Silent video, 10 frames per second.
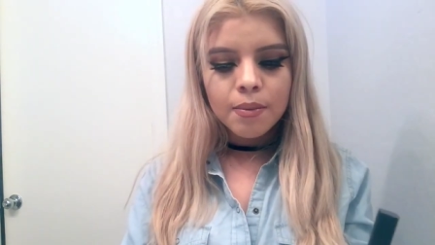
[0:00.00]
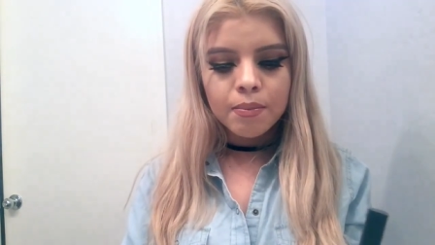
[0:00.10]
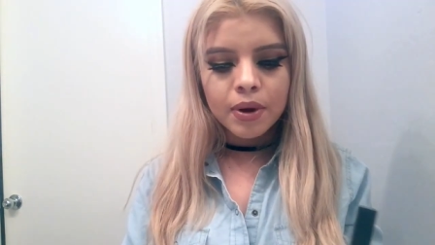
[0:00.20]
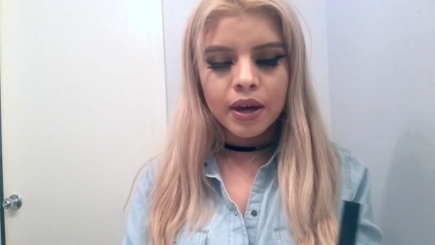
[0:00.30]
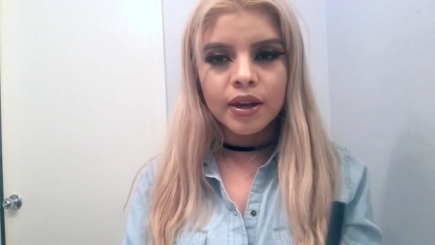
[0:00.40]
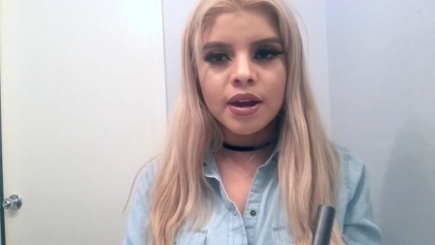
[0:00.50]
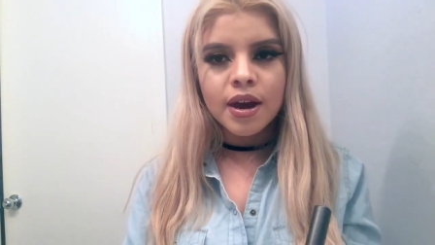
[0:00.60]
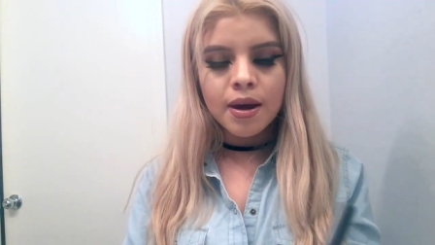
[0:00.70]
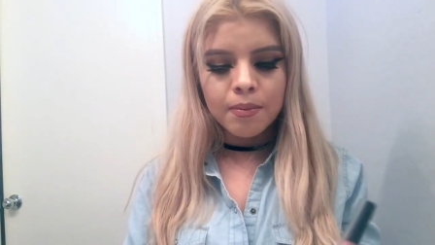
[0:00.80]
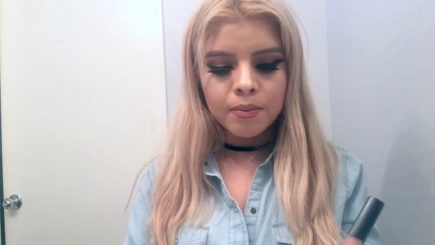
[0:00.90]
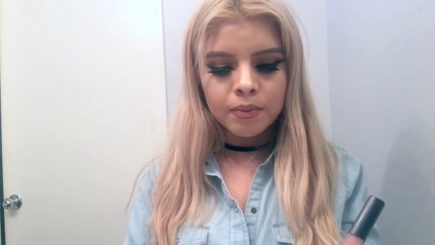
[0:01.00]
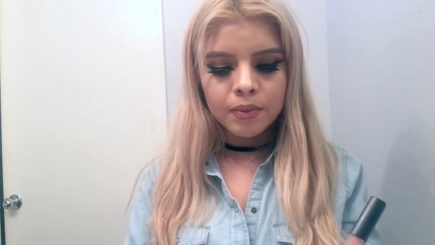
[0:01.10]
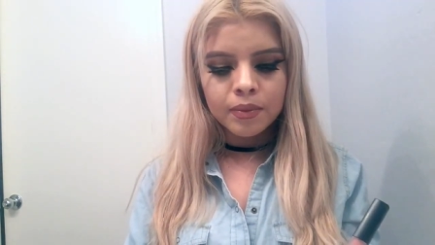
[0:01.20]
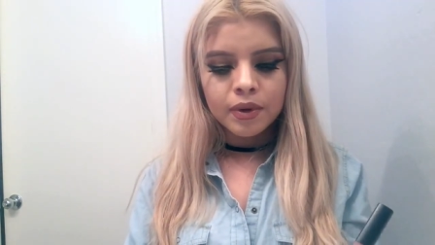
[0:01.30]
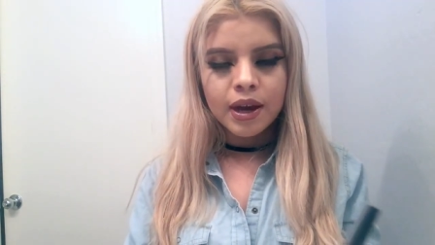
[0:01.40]
But
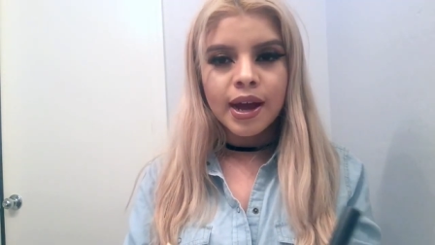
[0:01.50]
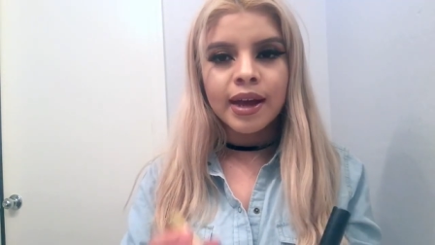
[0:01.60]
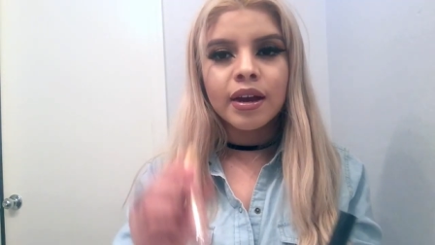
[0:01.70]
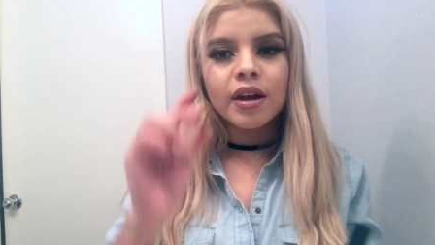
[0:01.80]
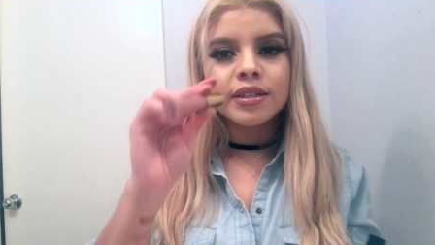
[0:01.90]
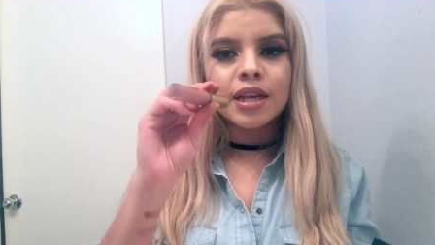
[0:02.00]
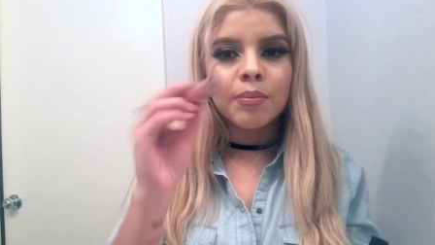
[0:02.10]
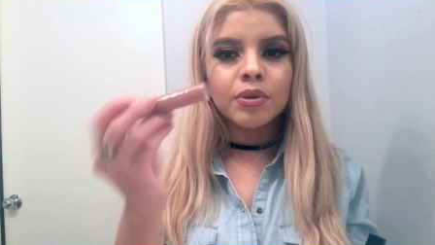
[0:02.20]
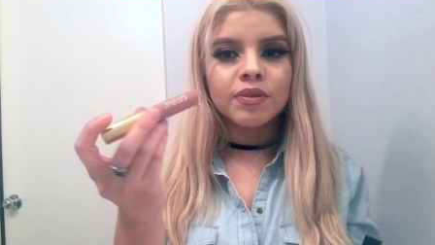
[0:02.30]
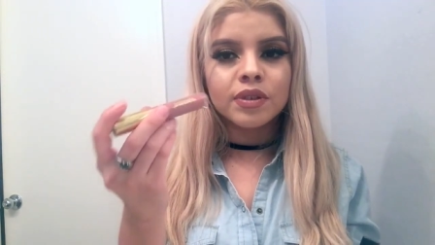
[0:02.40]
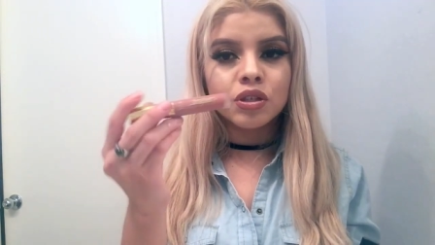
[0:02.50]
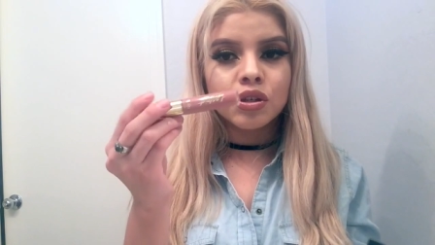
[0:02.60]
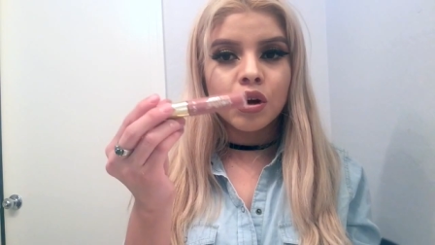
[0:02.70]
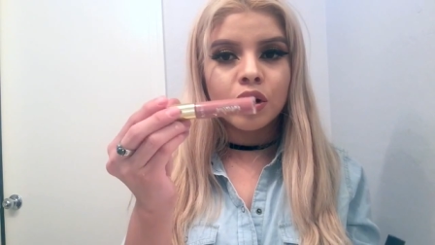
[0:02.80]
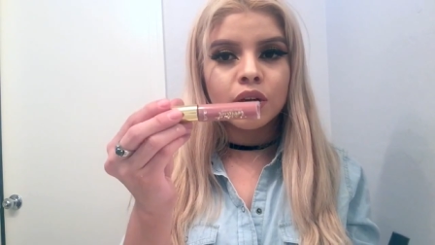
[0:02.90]
I got a sample of this
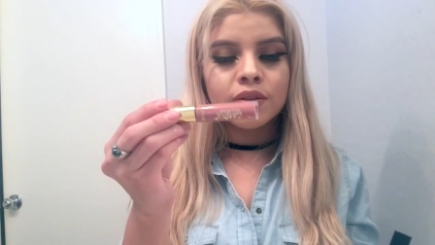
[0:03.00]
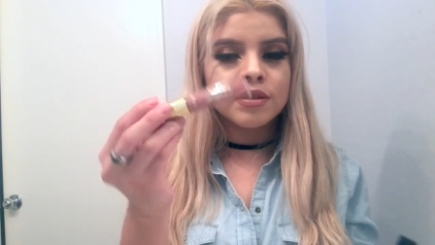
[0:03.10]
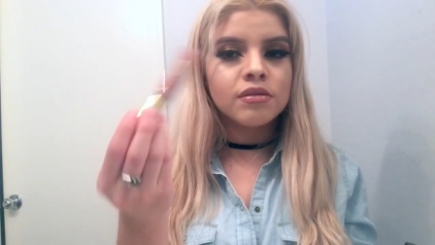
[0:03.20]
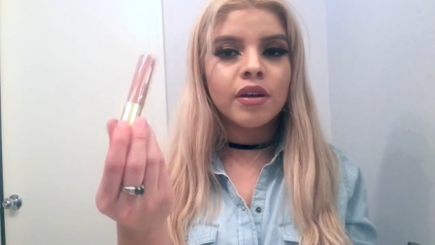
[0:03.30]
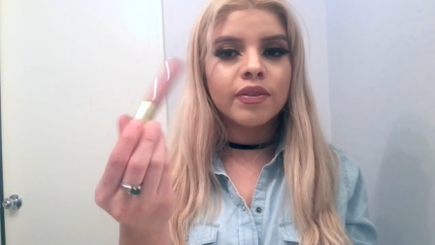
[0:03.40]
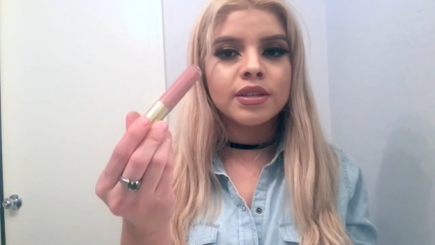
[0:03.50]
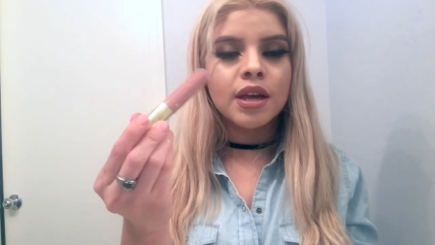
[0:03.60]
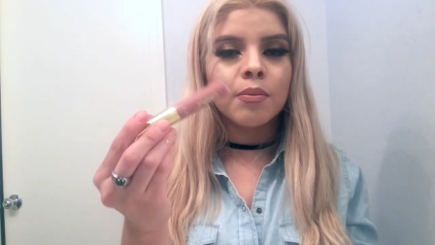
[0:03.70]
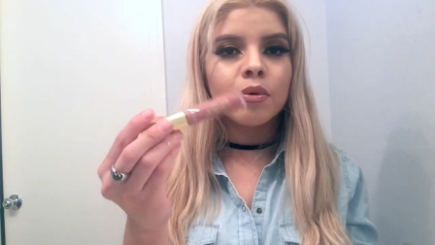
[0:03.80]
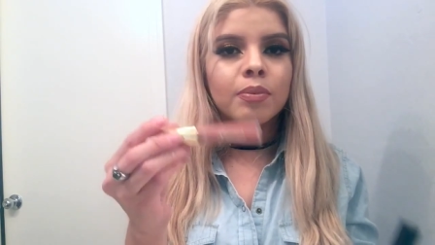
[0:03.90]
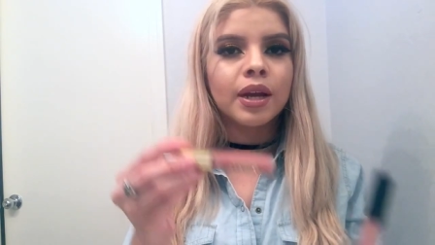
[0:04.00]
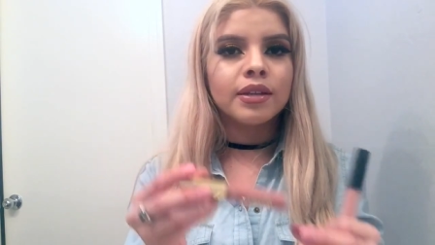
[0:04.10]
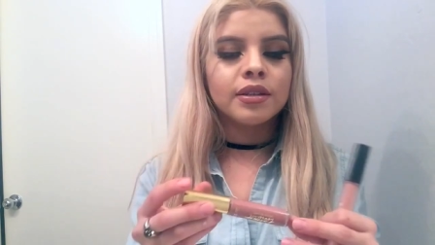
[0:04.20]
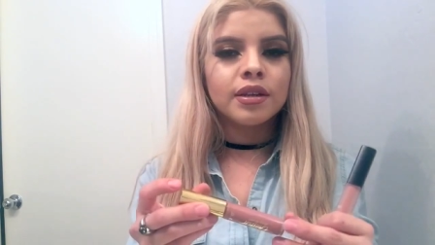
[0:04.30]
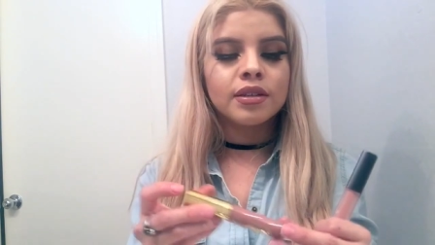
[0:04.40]
Tarte. This is not the sample, but I
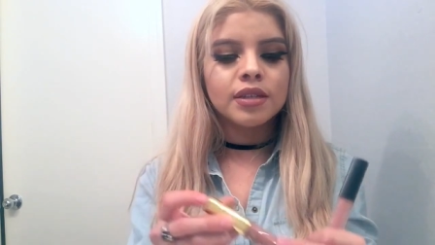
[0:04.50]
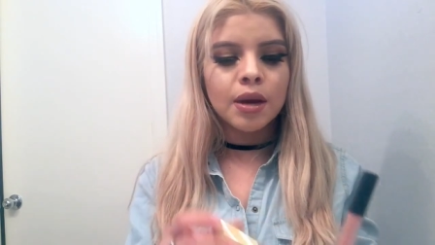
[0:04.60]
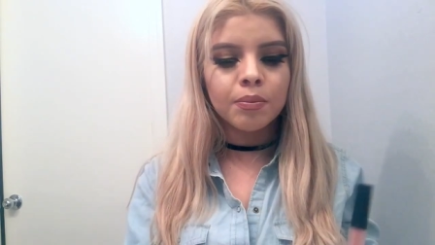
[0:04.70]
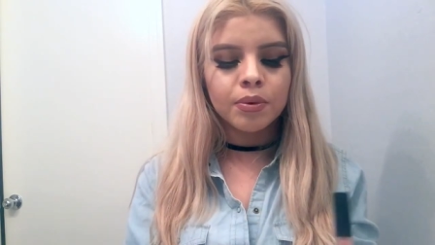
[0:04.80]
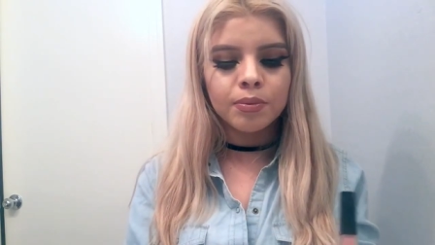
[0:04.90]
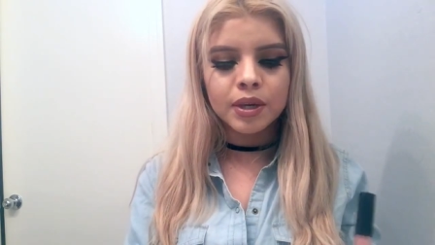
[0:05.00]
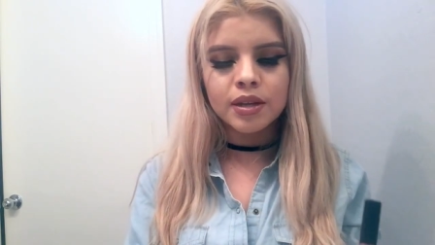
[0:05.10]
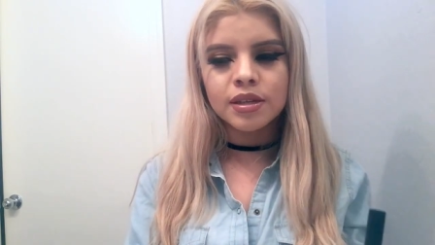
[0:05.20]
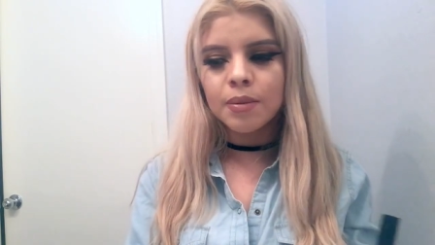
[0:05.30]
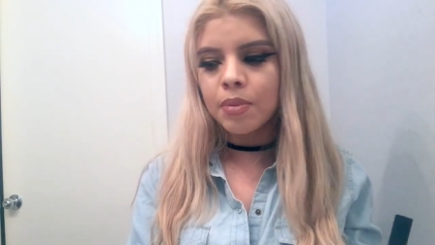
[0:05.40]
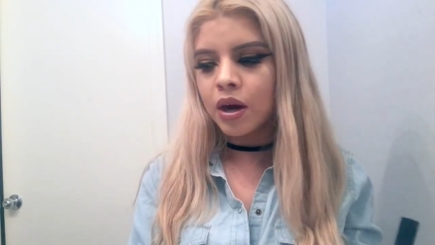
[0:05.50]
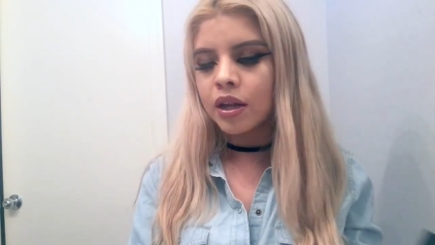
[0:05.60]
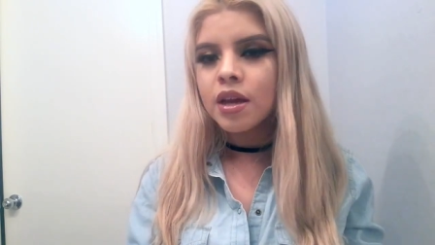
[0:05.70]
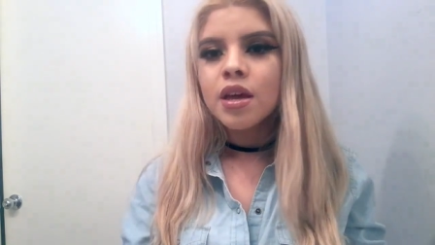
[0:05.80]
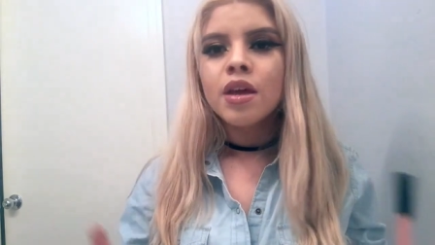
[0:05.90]
did get a sample because I bought
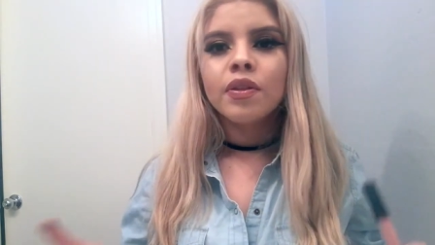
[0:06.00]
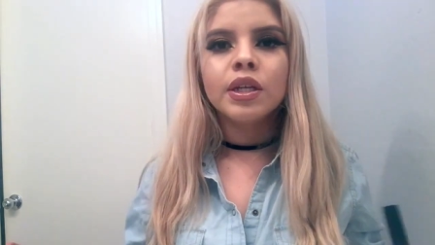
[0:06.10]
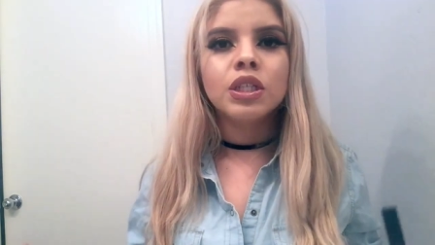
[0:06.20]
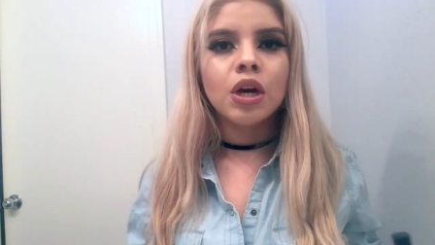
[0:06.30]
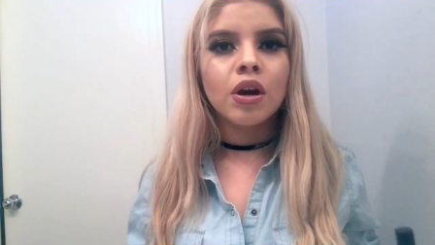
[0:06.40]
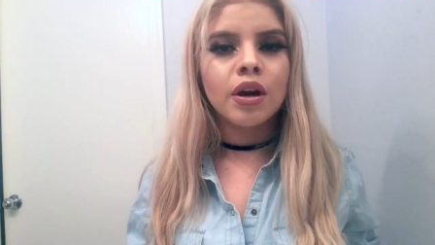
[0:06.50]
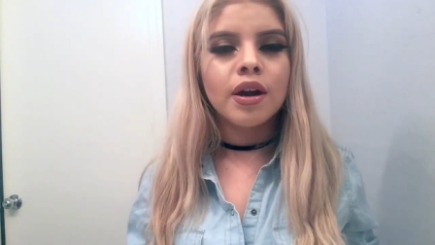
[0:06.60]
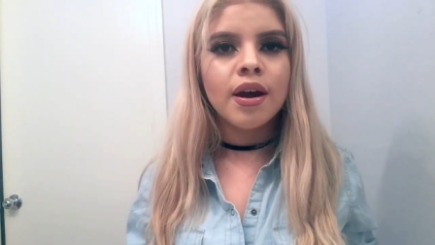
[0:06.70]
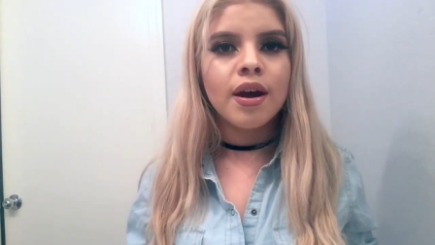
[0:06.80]
the Tarte